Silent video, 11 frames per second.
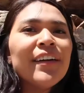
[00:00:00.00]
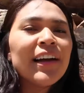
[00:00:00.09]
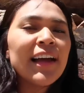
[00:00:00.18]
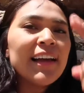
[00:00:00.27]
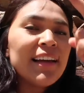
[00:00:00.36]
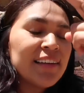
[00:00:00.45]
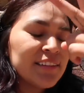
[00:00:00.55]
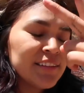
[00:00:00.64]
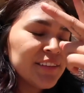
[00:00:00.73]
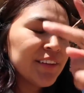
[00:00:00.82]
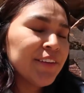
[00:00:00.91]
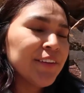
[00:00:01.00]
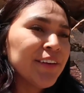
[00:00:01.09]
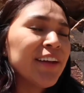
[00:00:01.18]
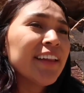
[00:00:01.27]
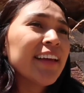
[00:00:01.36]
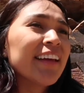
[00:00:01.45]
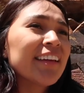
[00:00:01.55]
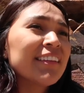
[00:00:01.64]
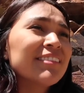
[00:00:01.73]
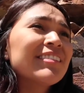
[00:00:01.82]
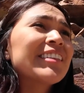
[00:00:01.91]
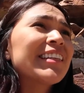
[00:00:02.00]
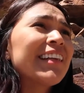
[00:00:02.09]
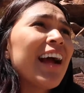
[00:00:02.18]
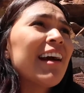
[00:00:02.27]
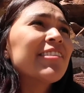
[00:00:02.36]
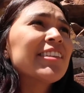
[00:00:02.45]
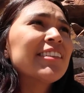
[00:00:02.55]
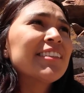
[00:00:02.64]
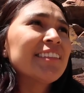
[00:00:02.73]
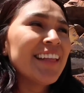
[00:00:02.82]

All right guys, so like three hours,